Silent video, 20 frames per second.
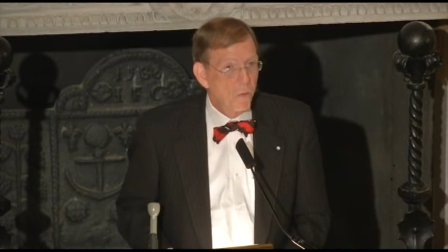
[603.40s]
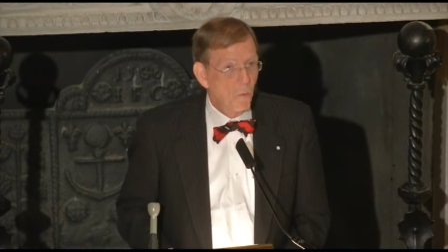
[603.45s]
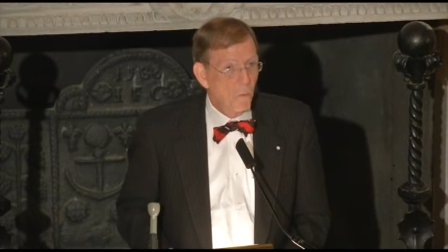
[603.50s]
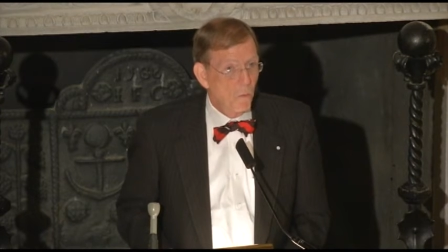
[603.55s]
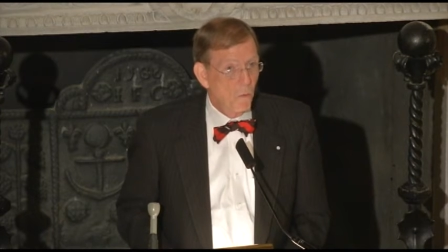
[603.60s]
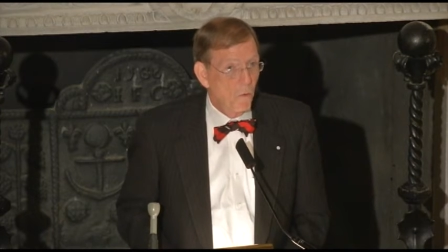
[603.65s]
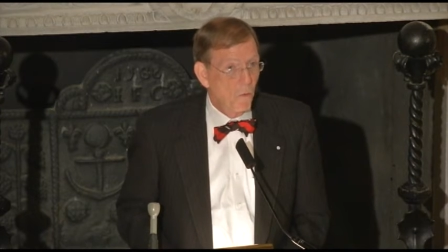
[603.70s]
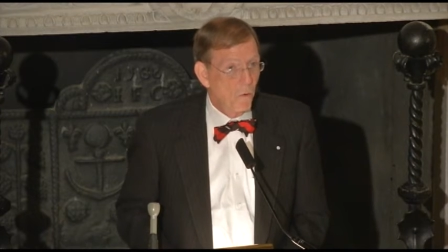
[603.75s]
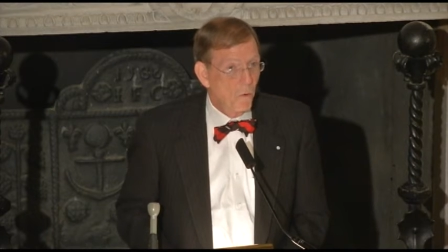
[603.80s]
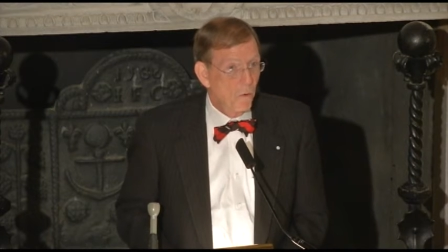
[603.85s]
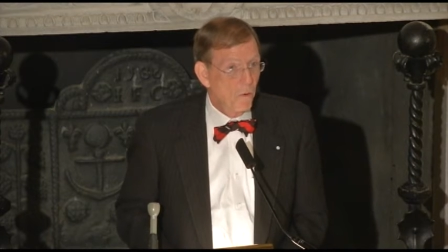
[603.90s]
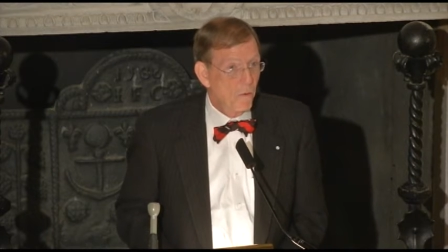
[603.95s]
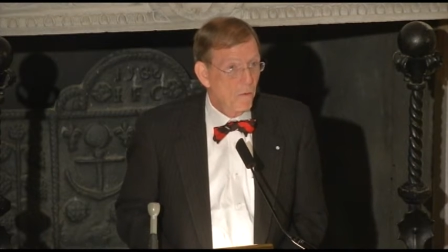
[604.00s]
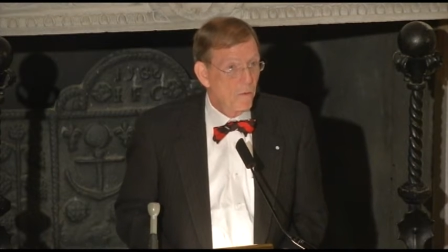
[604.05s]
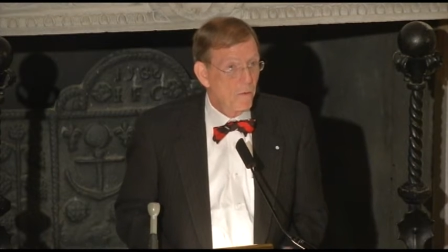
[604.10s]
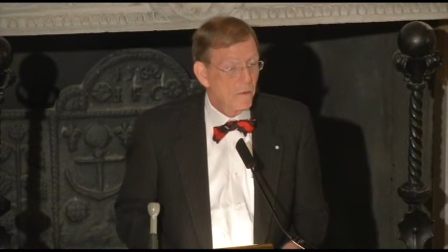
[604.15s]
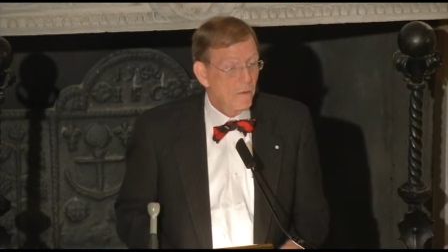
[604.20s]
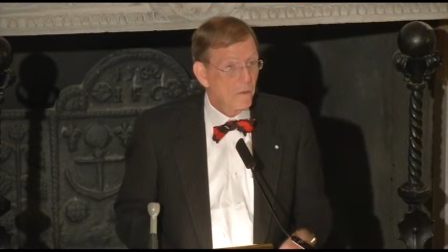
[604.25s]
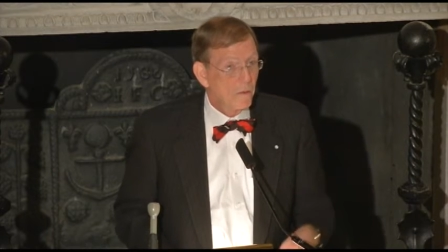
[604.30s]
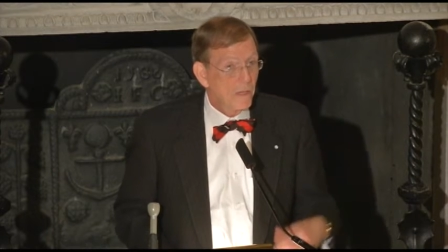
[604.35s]
the war,
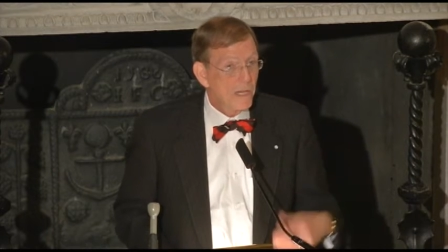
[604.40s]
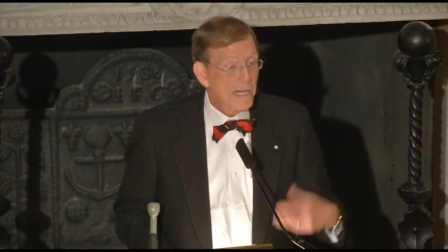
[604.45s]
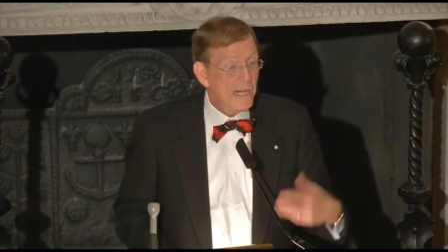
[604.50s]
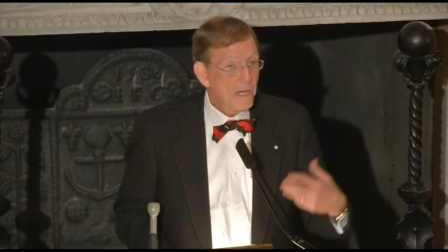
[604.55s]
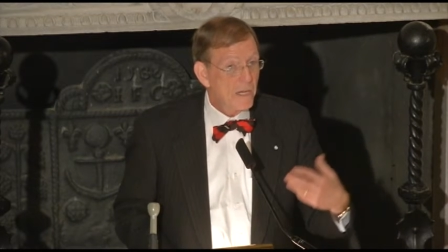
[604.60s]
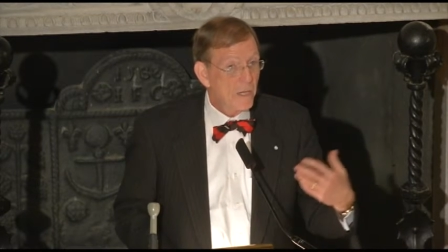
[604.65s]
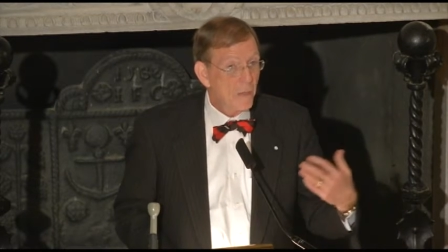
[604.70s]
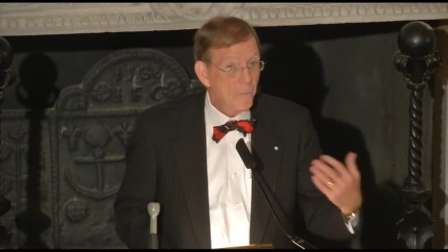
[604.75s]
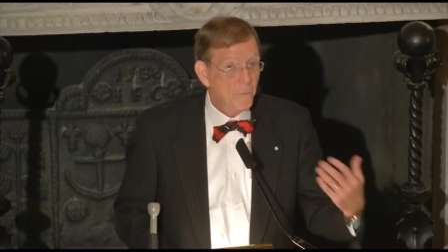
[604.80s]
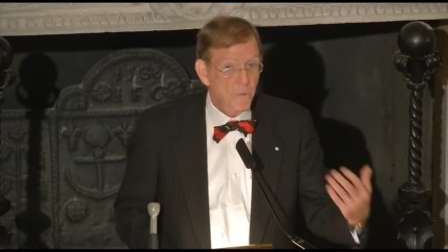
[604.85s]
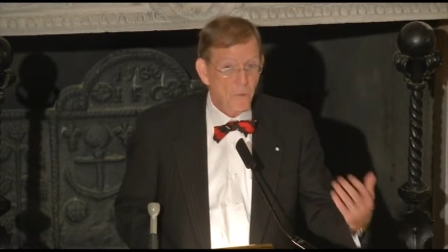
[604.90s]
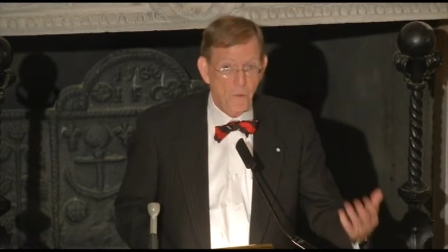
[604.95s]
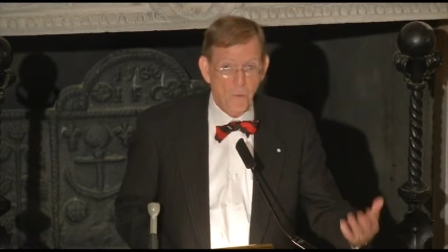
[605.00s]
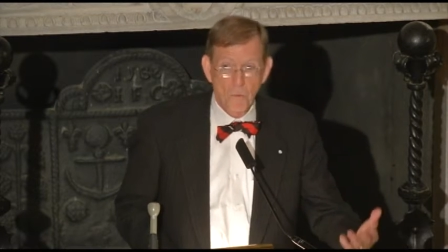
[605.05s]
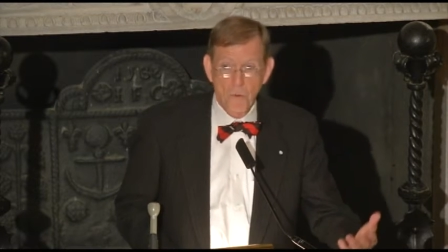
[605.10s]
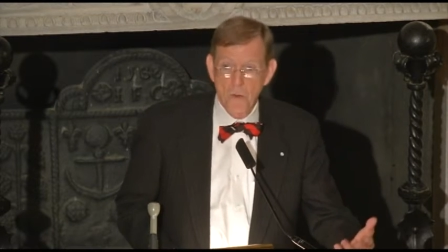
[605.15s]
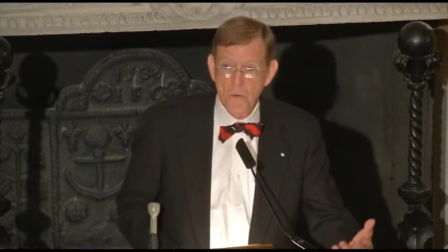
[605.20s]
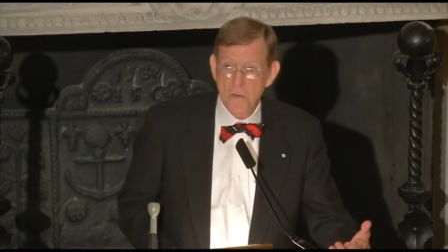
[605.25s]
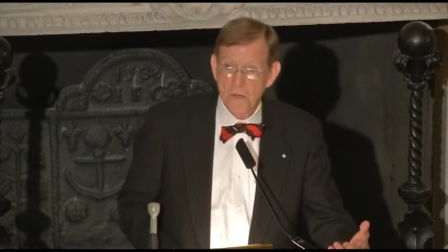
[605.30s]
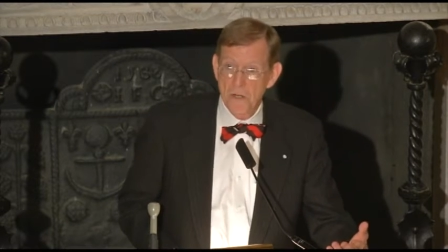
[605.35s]
leading up to the
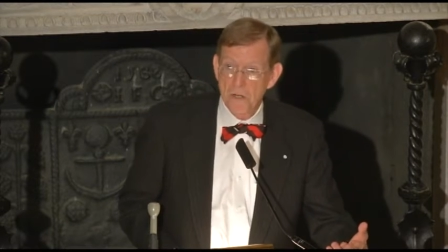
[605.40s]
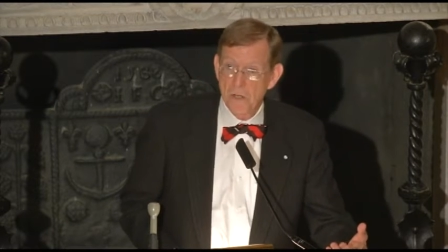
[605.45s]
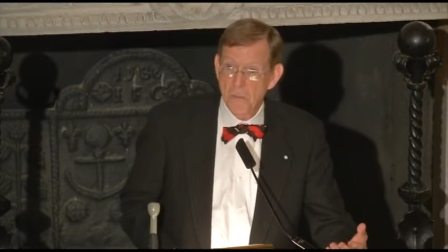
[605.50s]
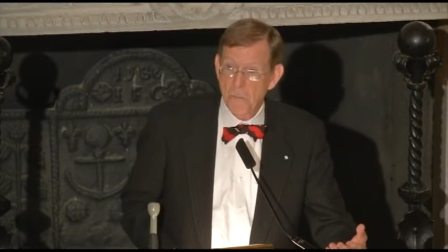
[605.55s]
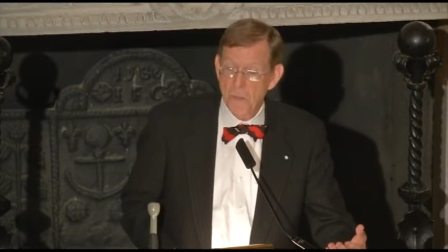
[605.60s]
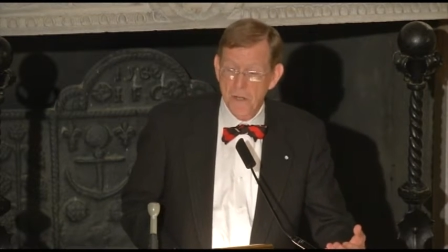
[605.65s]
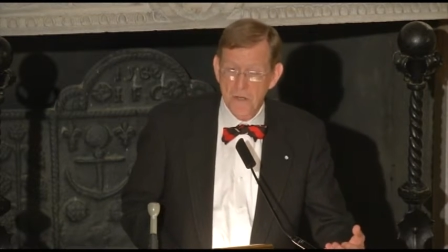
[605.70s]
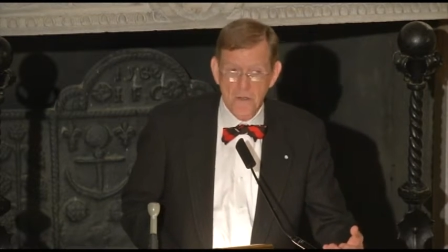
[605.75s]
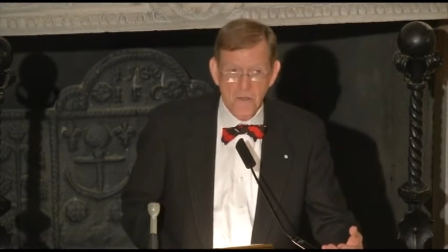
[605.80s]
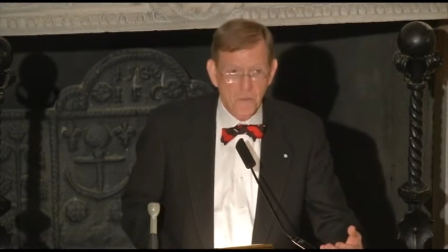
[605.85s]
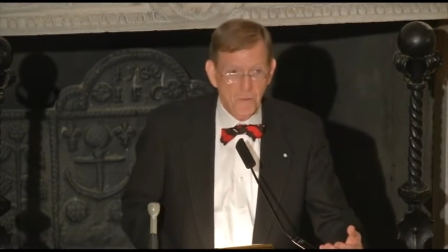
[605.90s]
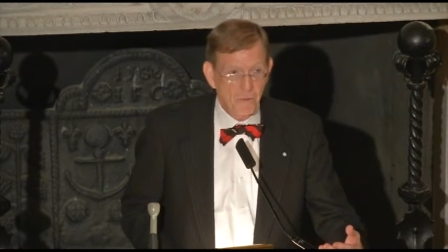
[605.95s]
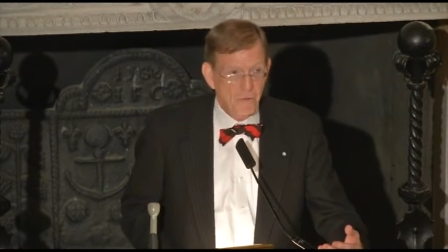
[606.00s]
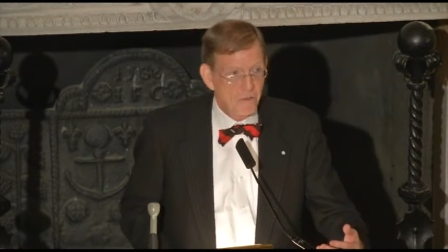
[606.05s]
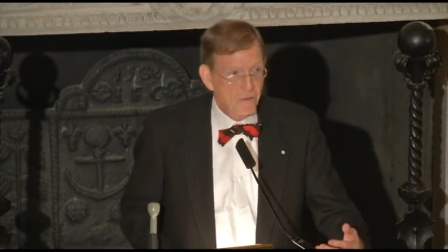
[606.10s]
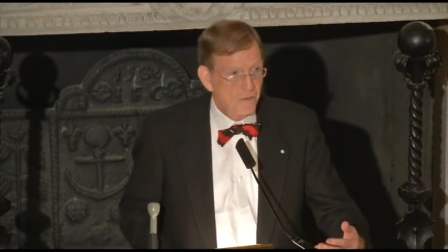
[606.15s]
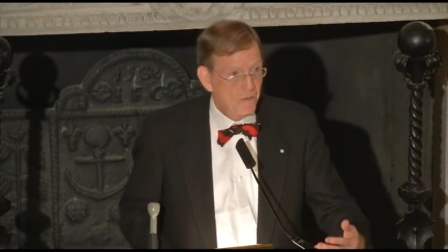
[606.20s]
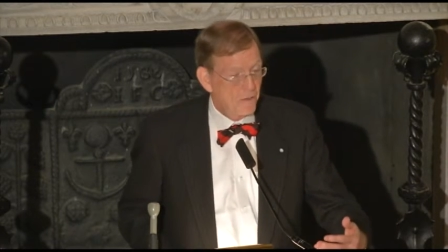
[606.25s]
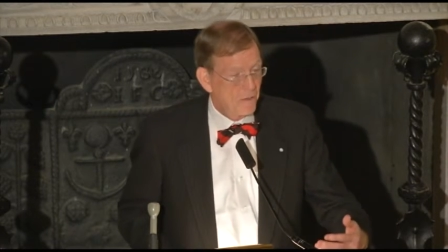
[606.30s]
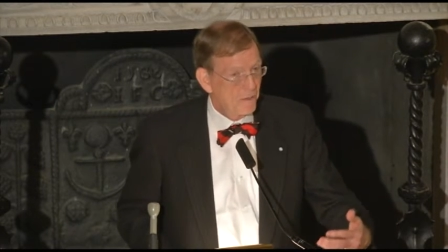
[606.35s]
road to independence, whether
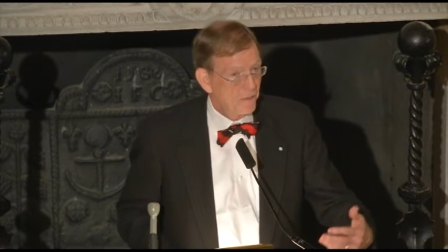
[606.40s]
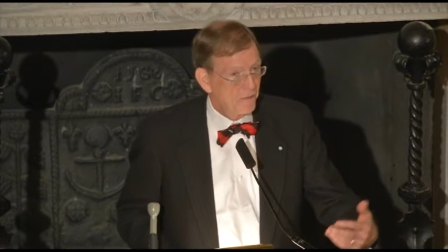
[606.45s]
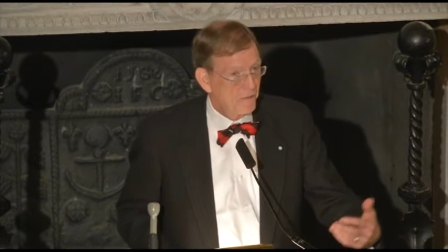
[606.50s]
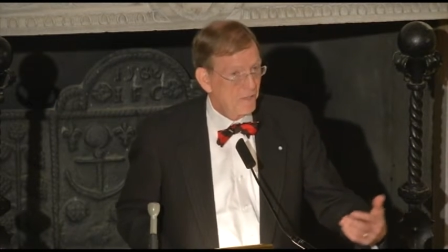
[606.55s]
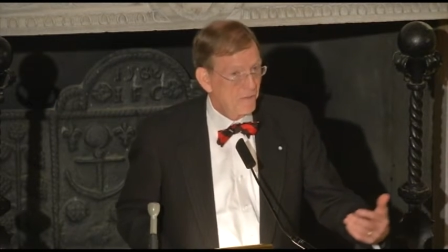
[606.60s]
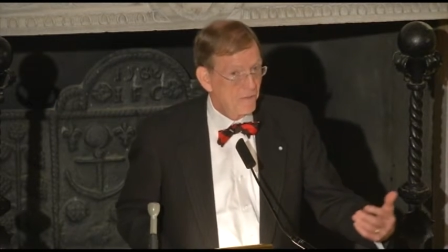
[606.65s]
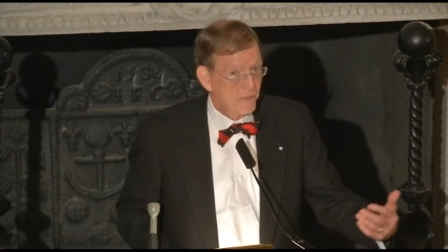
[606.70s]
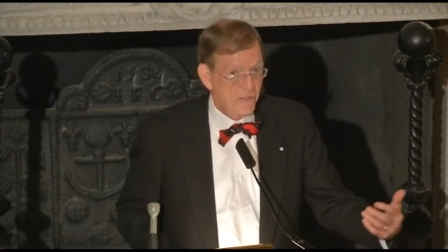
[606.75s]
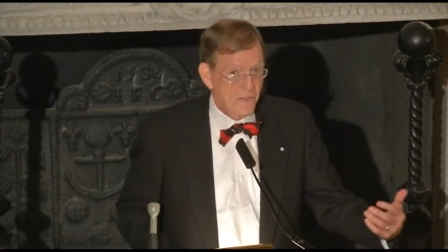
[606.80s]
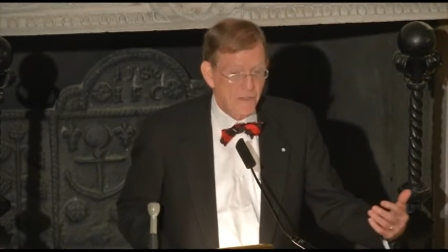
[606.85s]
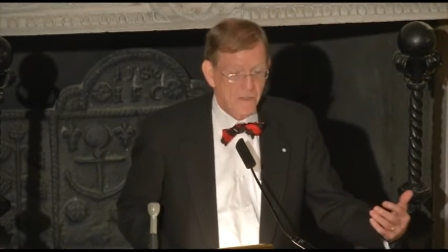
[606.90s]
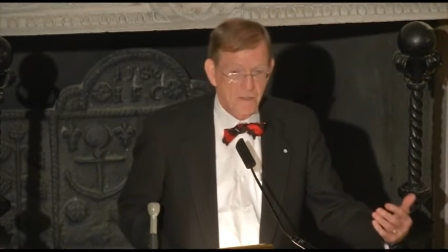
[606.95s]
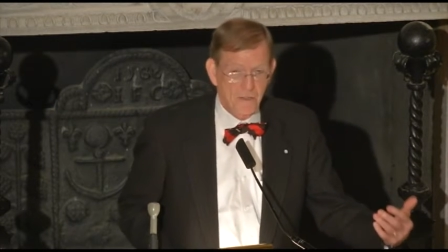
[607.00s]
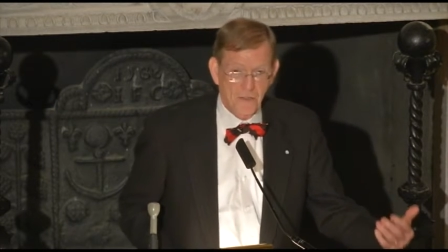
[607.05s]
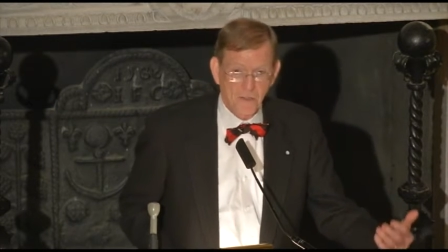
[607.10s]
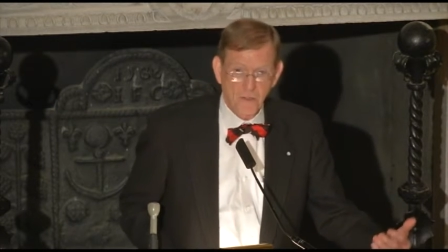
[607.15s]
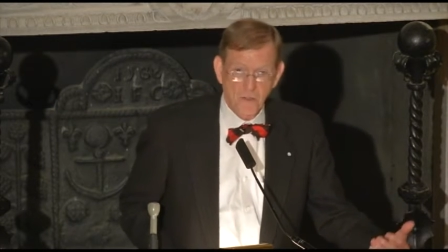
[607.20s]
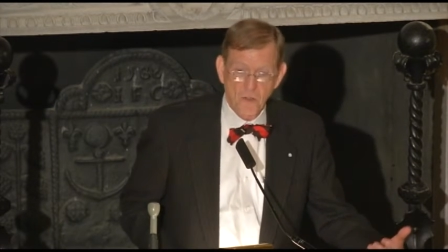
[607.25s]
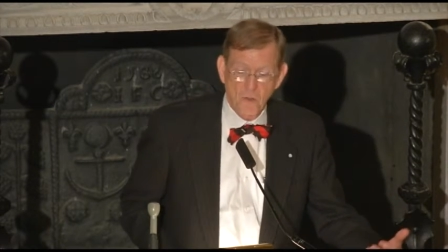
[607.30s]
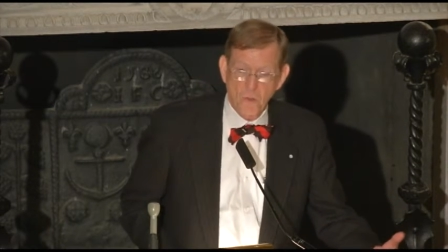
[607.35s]
you start at
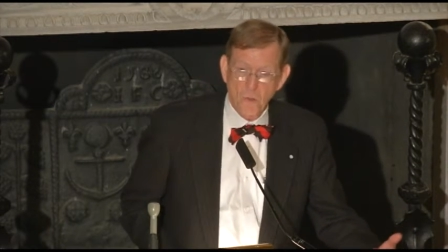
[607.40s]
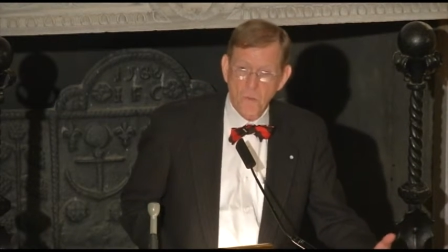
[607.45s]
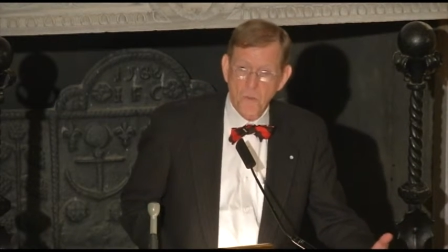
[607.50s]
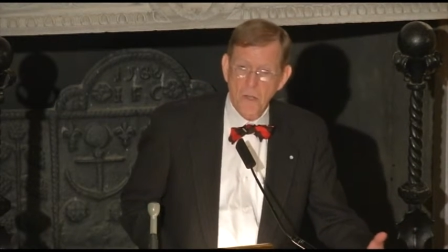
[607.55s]
1763,